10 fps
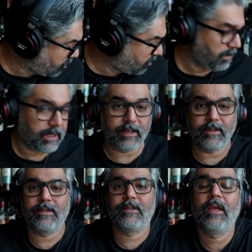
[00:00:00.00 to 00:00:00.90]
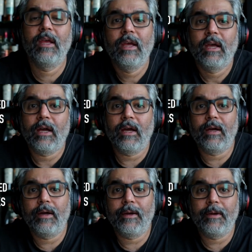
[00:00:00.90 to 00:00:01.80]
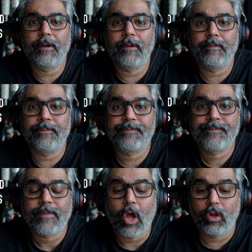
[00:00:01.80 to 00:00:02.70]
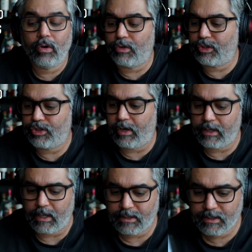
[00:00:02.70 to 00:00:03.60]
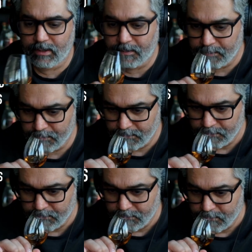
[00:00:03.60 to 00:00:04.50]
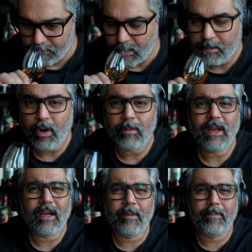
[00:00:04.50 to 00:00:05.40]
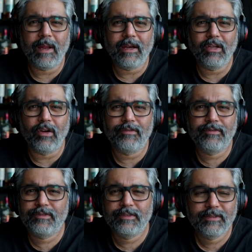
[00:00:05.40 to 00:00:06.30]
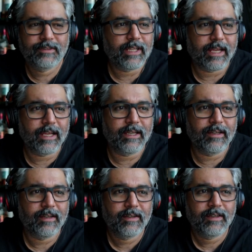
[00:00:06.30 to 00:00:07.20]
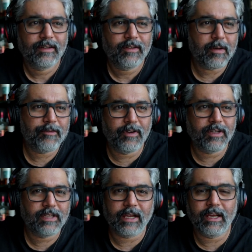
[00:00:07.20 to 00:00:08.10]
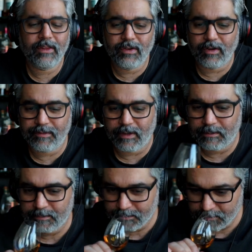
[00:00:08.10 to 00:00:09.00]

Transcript: just means Oloroso sherry casks. Probably like a blending of first, second, and third fill.